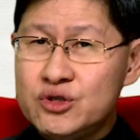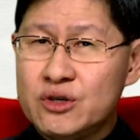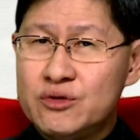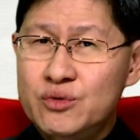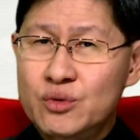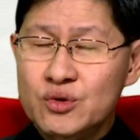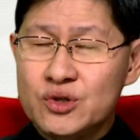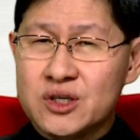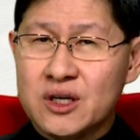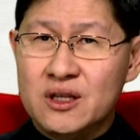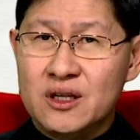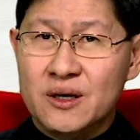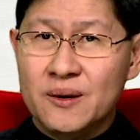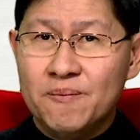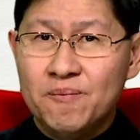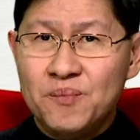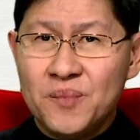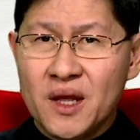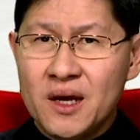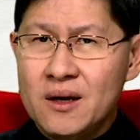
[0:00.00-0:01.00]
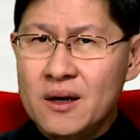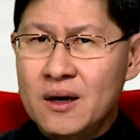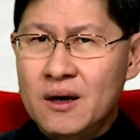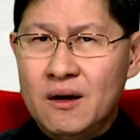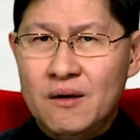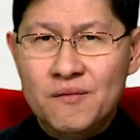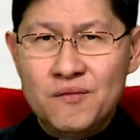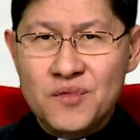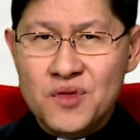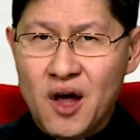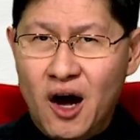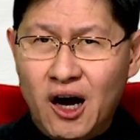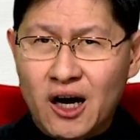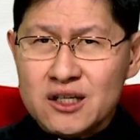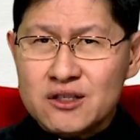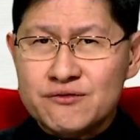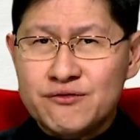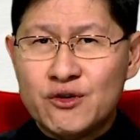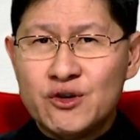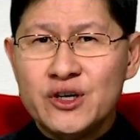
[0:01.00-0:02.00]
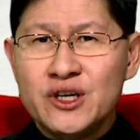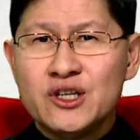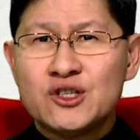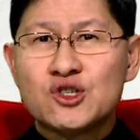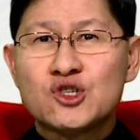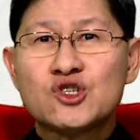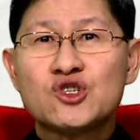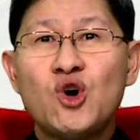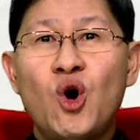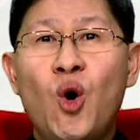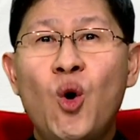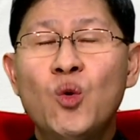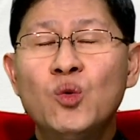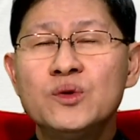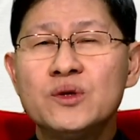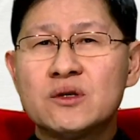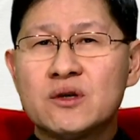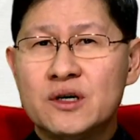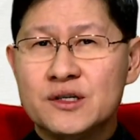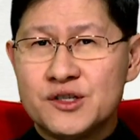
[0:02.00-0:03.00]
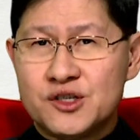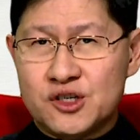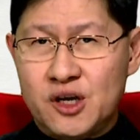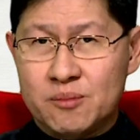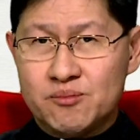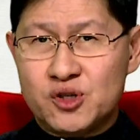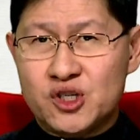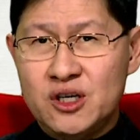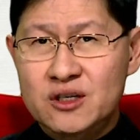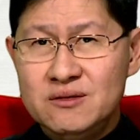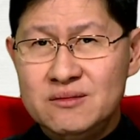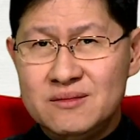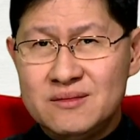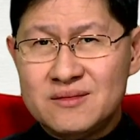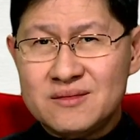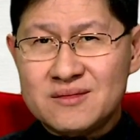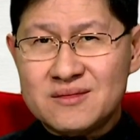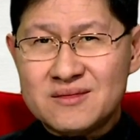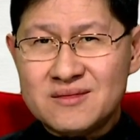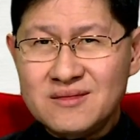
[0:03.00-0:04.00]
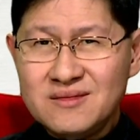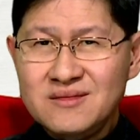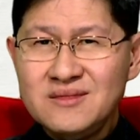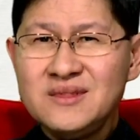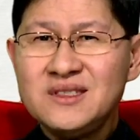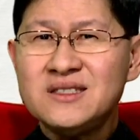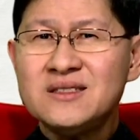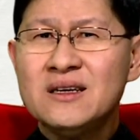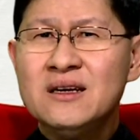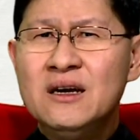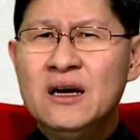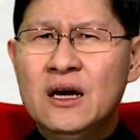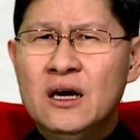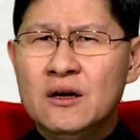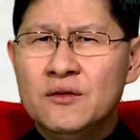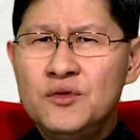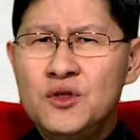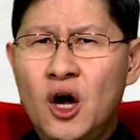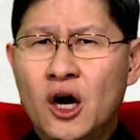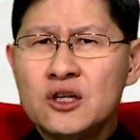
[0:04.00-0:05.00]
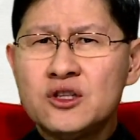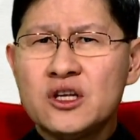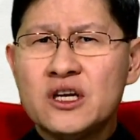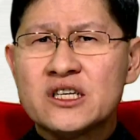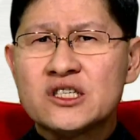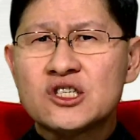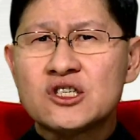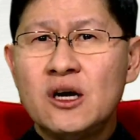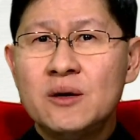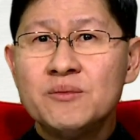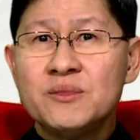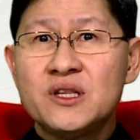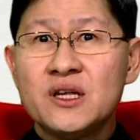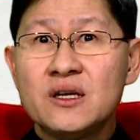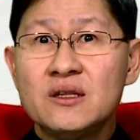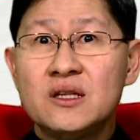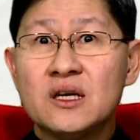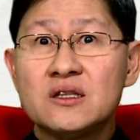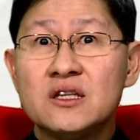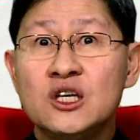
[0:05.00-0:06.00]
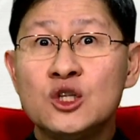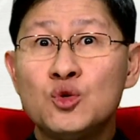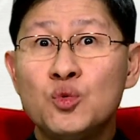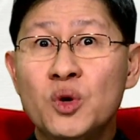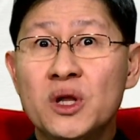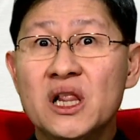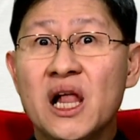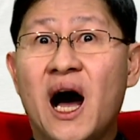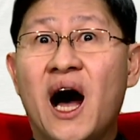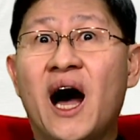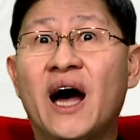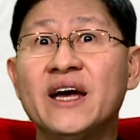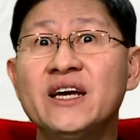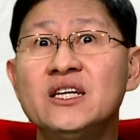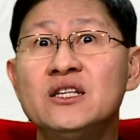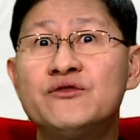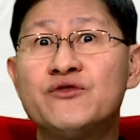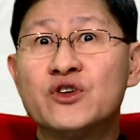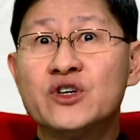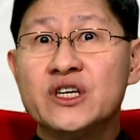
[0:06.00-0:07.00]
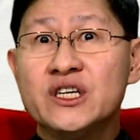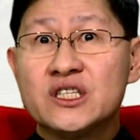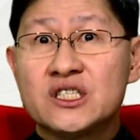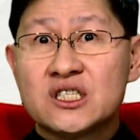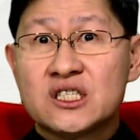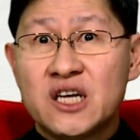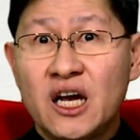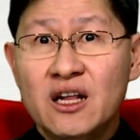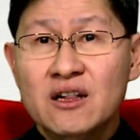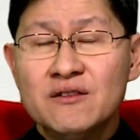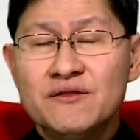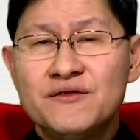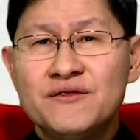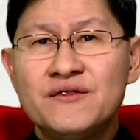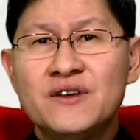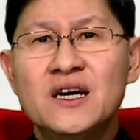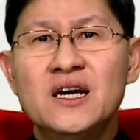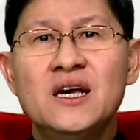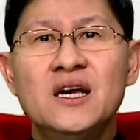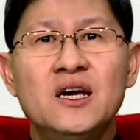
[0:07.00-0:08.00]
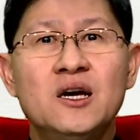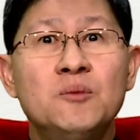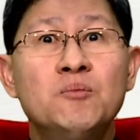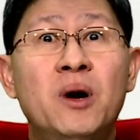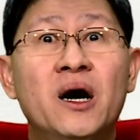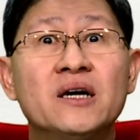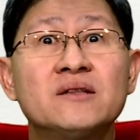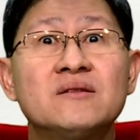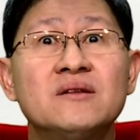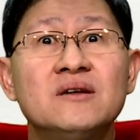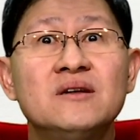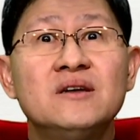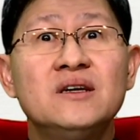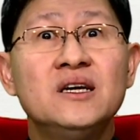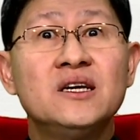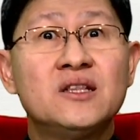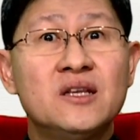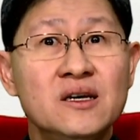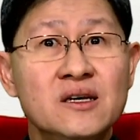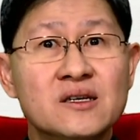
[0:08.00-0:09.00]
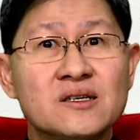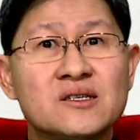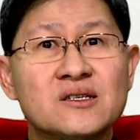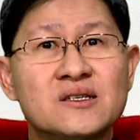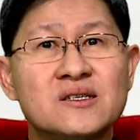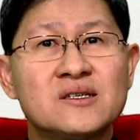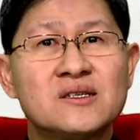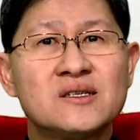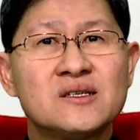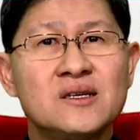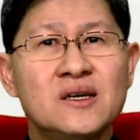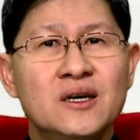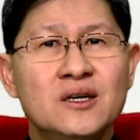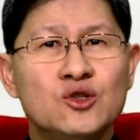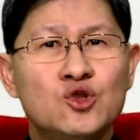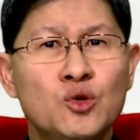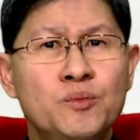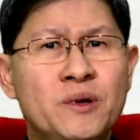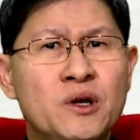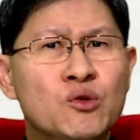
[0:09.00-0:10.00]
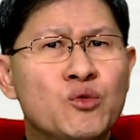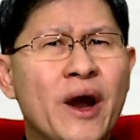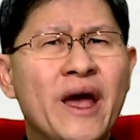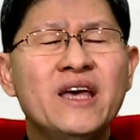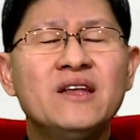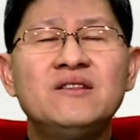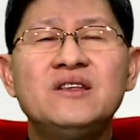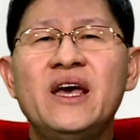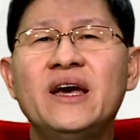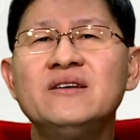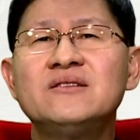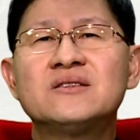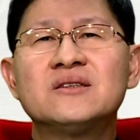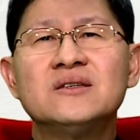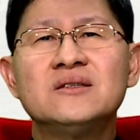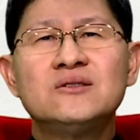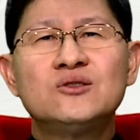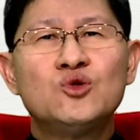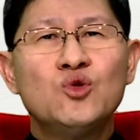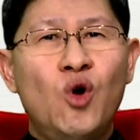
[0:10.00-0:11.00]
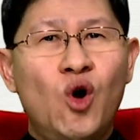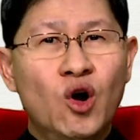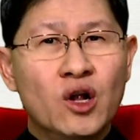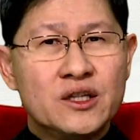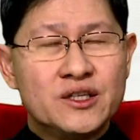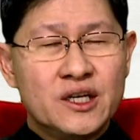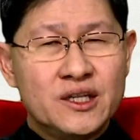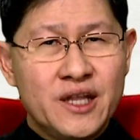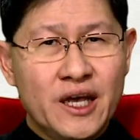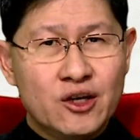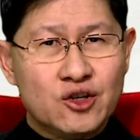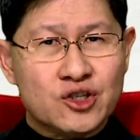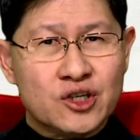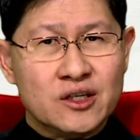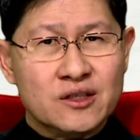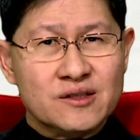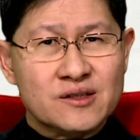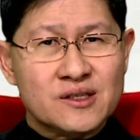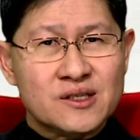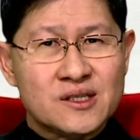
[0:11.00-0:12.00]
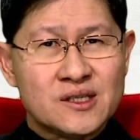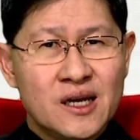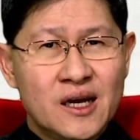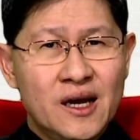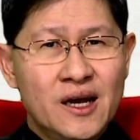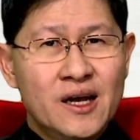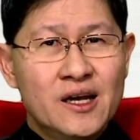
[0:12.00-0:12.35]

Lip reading: Jerusalem not for its own consumption, not as something that it will hide for itself, but it is to be radiated to all the nations.